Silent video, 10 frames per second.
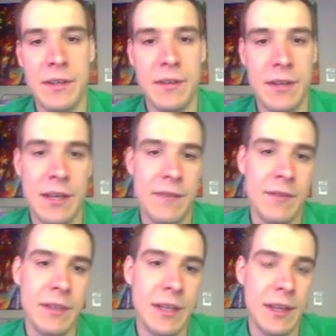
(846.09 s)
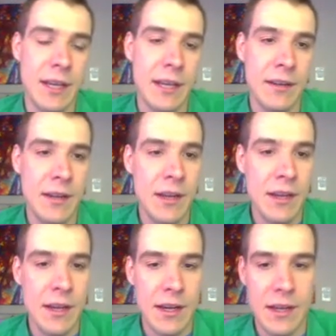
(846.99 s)
You can have a look at that
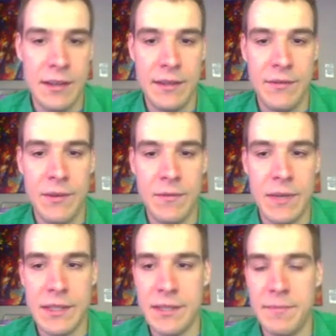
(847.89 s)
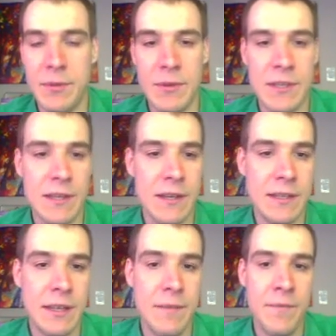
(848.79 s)
if you want some bonus content.